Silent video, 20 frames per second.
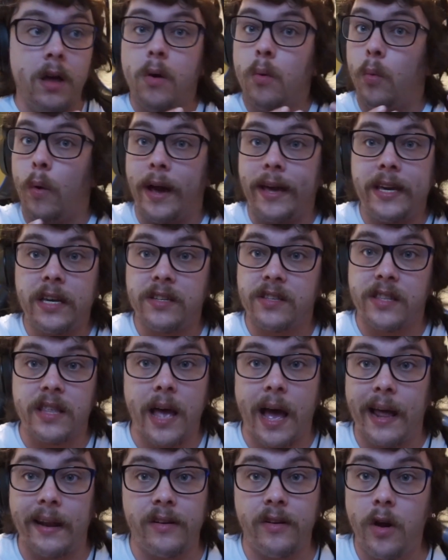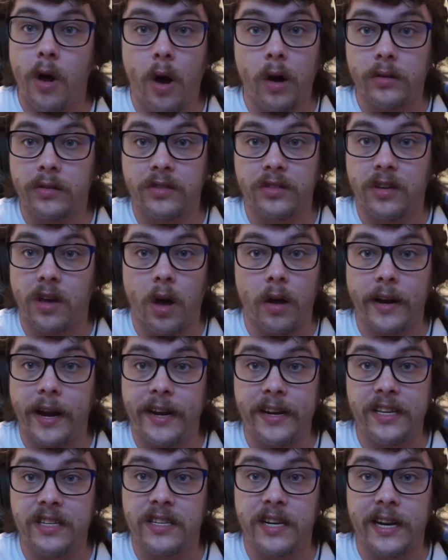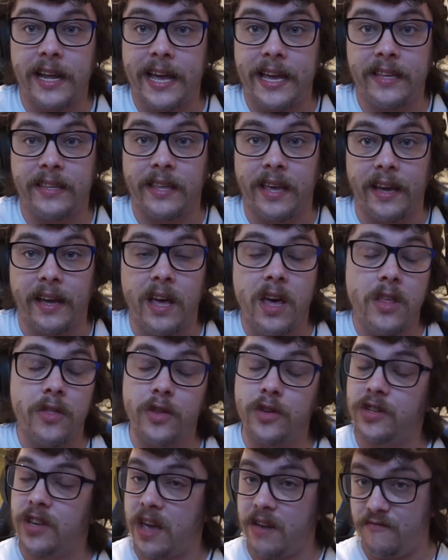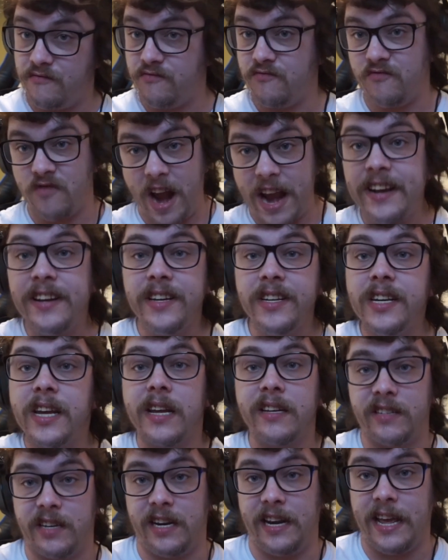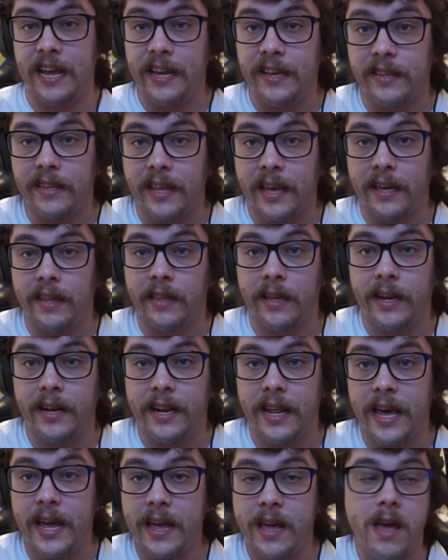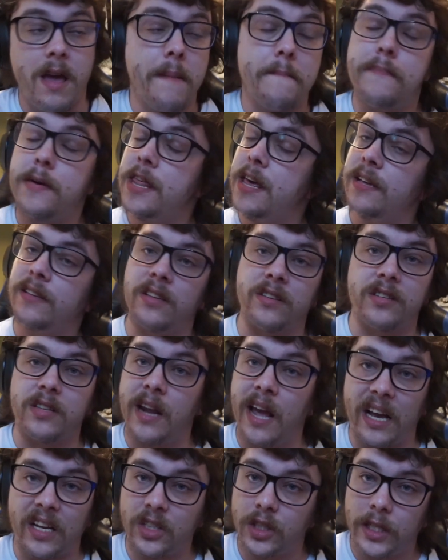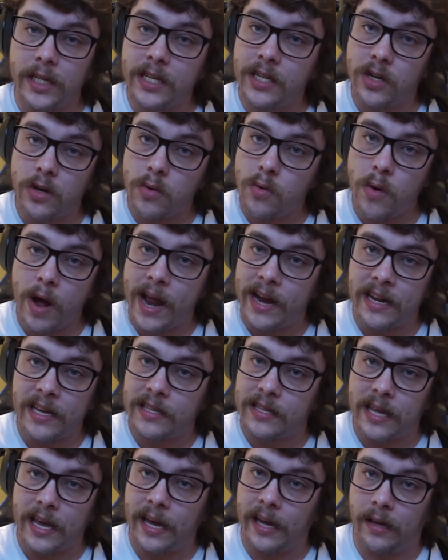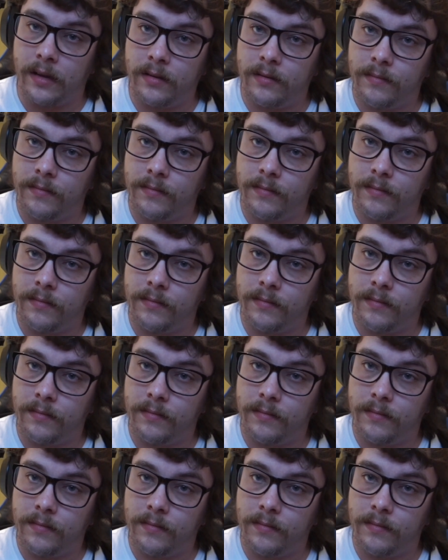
Why is that not got any delay thing? There's a render delay thing in there, but that doesn't actually do anything.